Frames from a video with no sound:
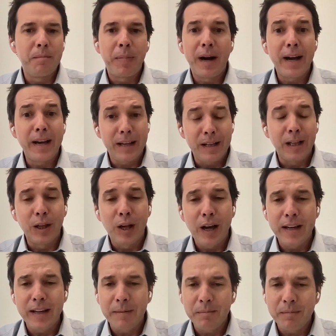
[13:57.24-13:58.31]
by a
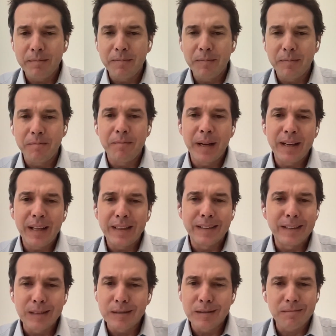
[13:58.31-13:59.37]
lot, by at
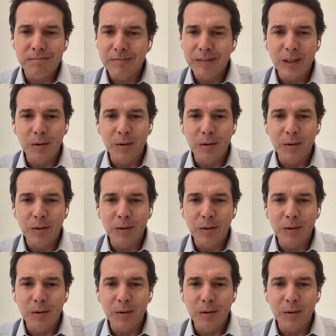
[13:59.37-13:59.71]
least,